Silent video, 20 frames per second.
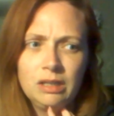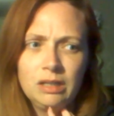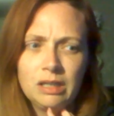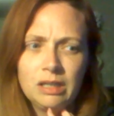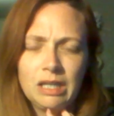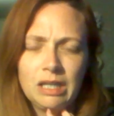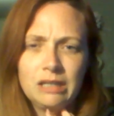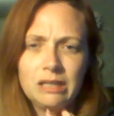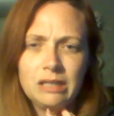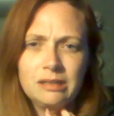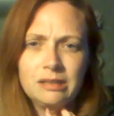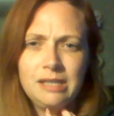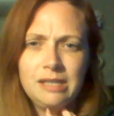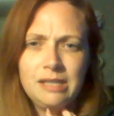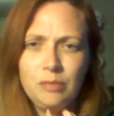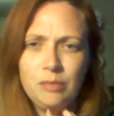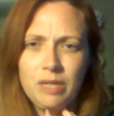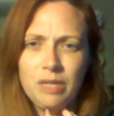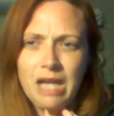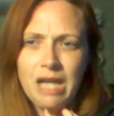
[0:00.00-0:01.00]
like
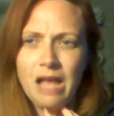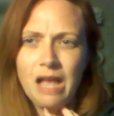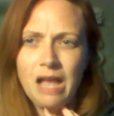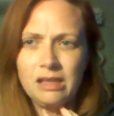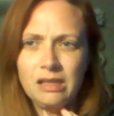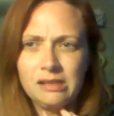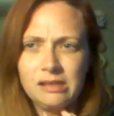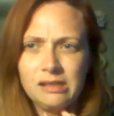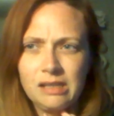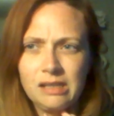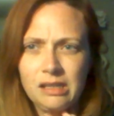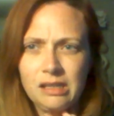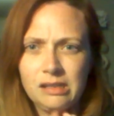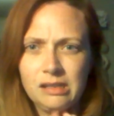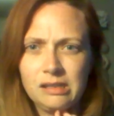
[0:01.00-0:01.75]
deep analysis,